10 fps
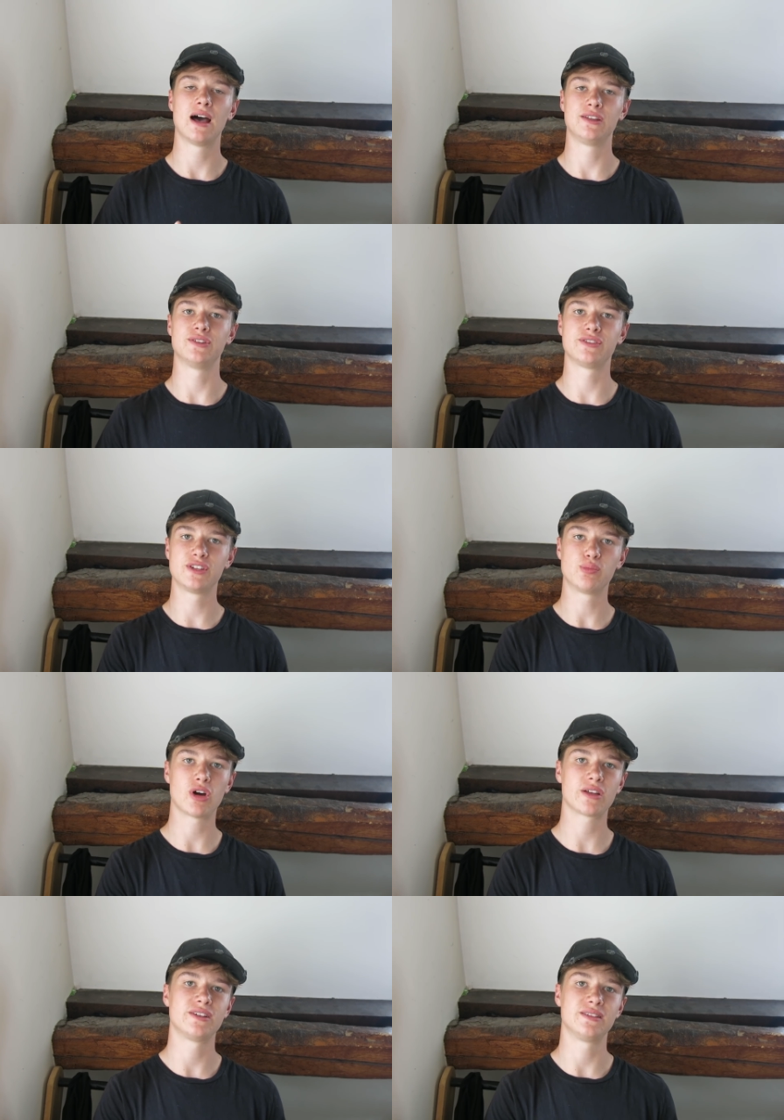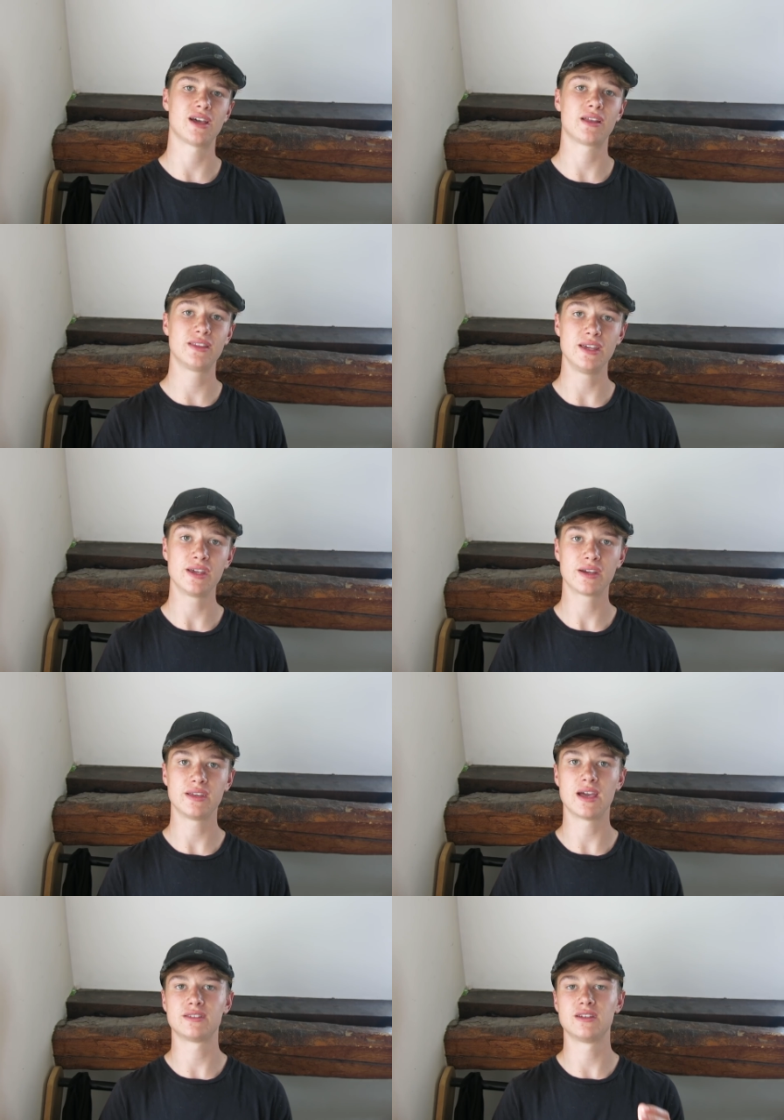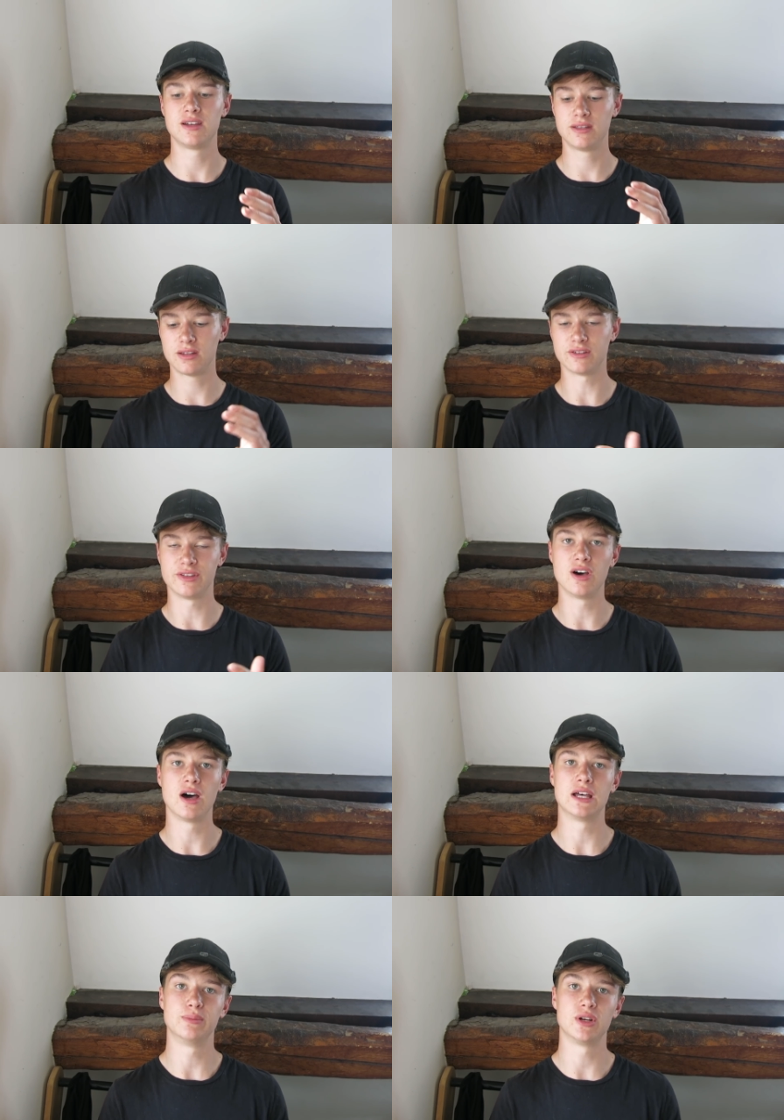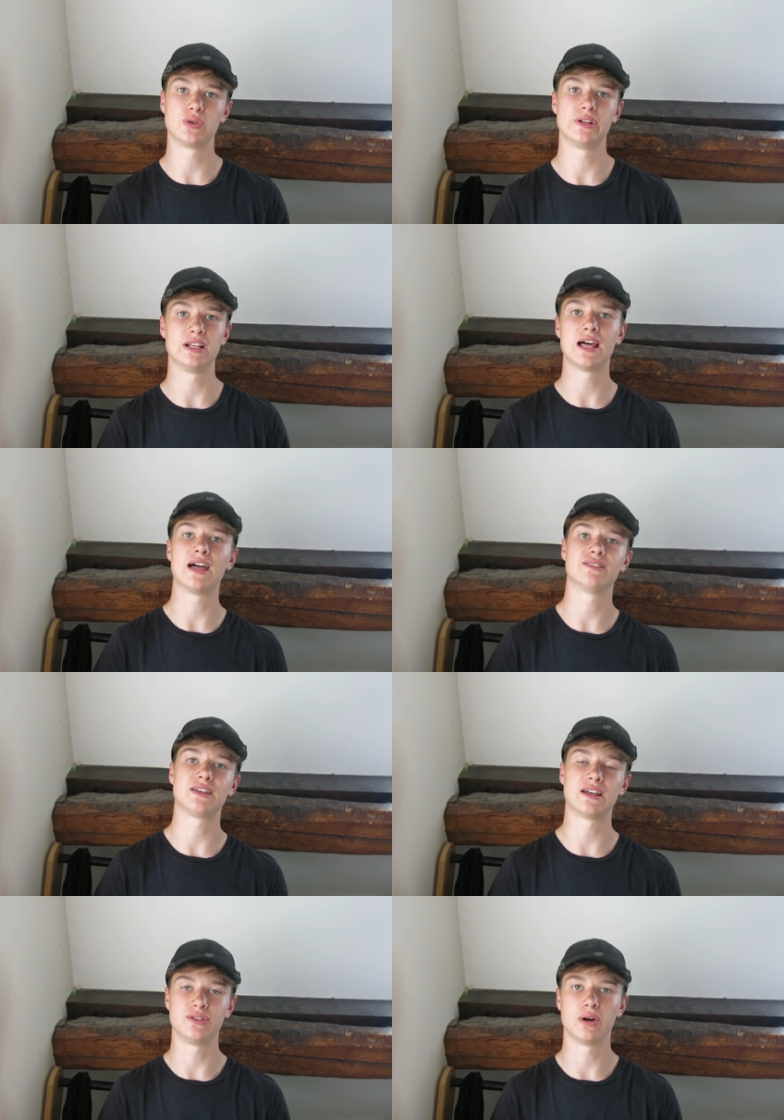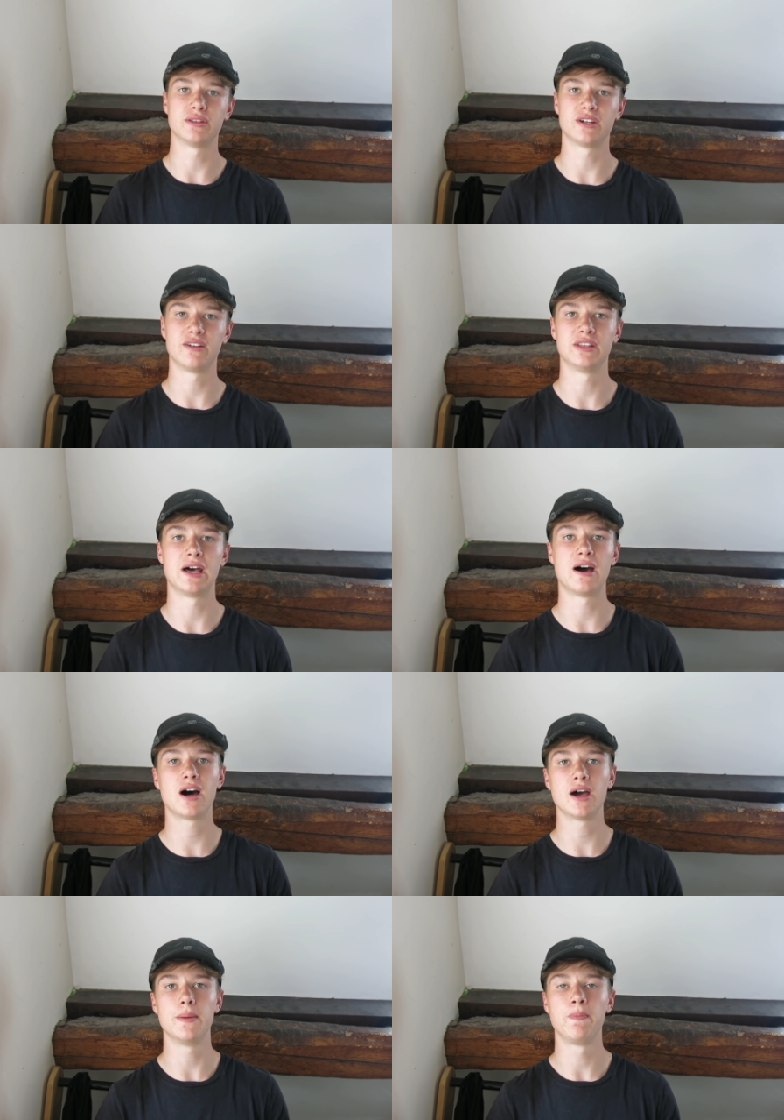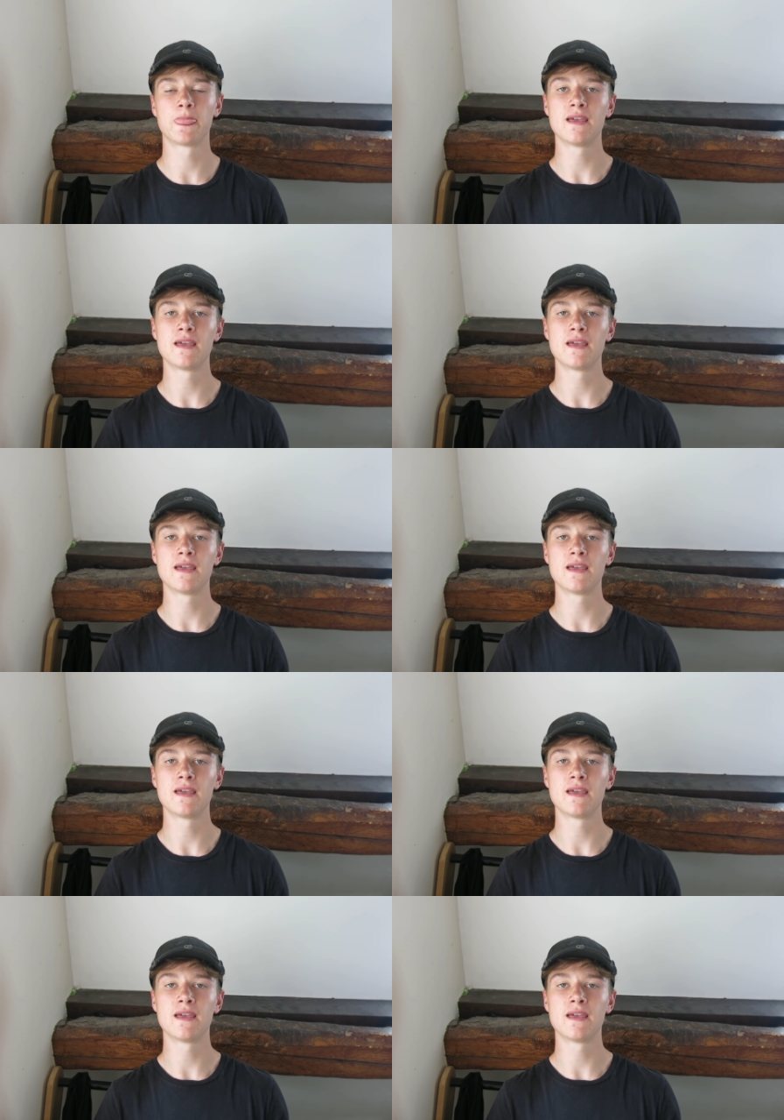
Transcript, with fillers: As you're still practicing technique, yet it doesn't hurt as much when you land as you aren't diving that high.